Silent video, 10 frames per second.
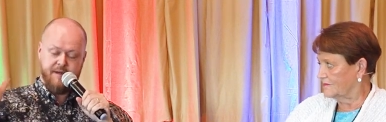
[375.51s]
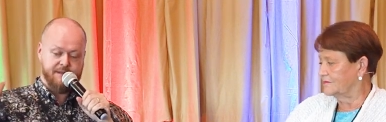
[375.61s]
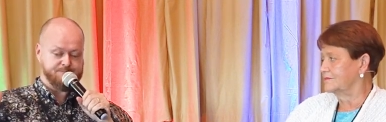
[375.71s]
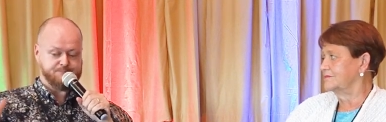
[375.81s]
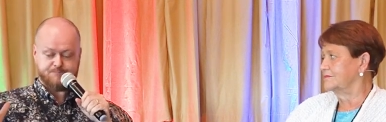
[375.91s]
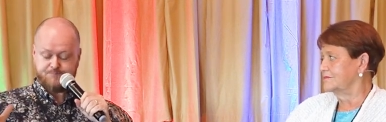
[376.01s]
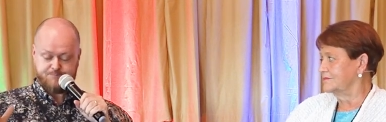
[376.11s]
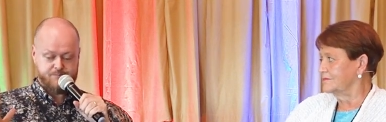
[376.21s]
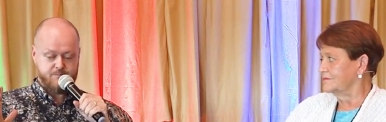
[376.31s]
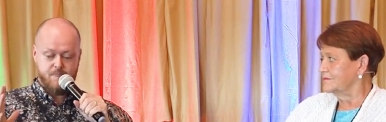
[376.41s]
Speaker 1: me.
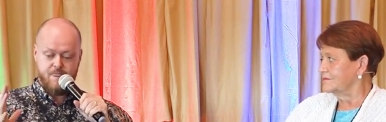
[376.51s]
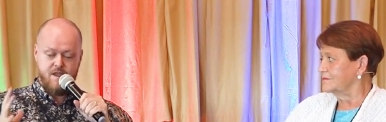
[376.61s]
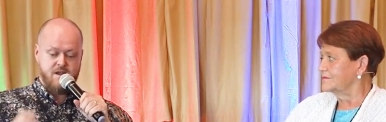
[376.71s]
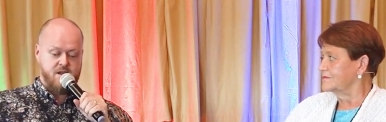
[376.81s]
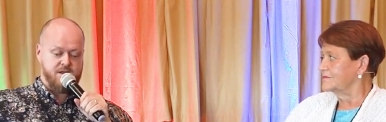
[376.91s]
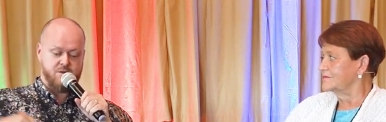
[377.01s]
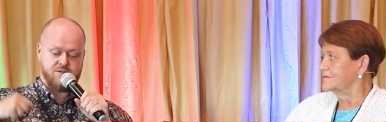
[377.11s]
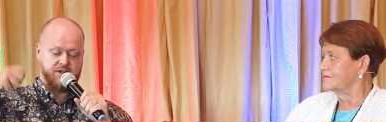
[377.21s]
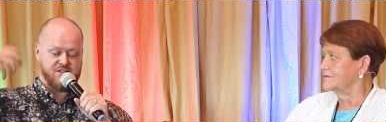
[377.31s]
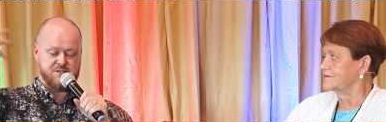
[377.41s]
There
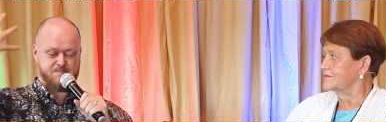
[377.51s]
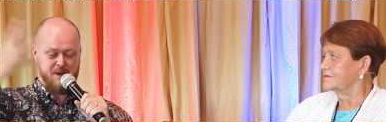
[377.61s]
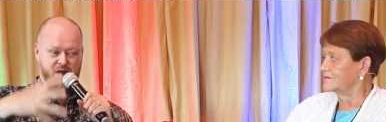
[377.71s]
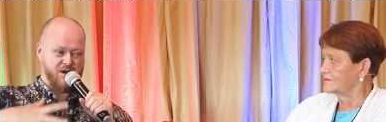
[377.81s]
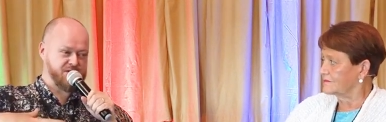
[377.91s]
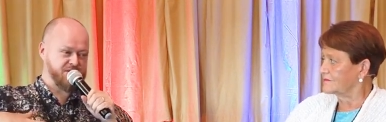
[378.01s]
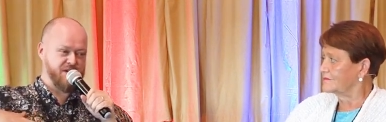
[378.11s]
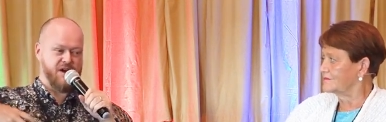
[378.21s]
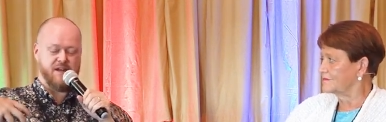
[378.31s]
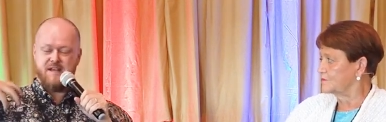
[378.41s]
was like sparks
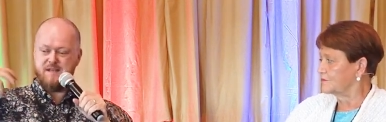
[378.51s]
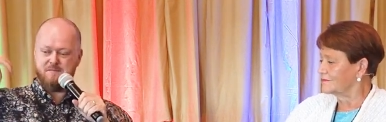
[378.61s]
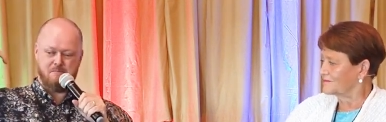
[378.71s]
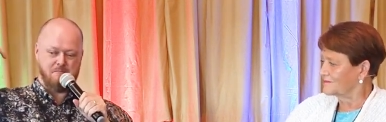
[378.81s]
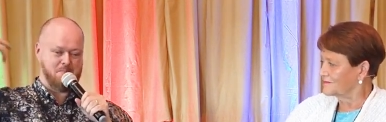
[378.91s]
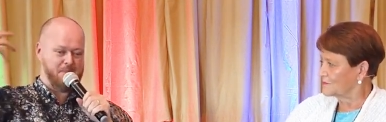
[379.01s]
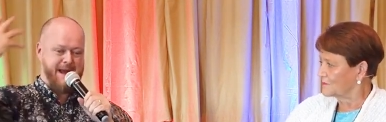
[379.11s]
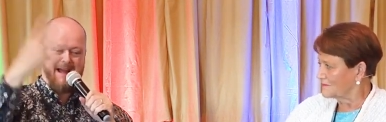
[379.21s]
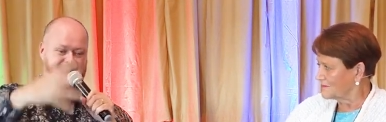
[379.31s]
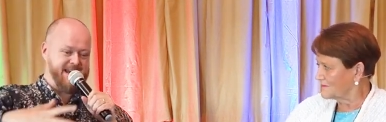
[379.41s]
flying,
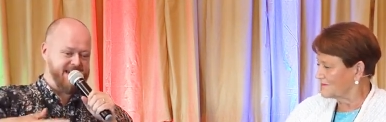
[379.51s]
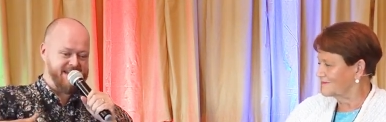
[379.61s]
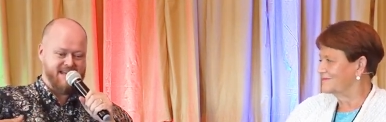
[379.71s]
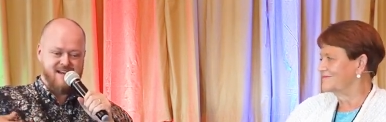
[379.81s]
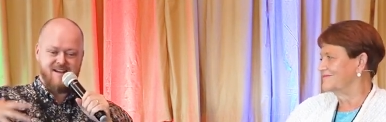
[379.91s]
banging,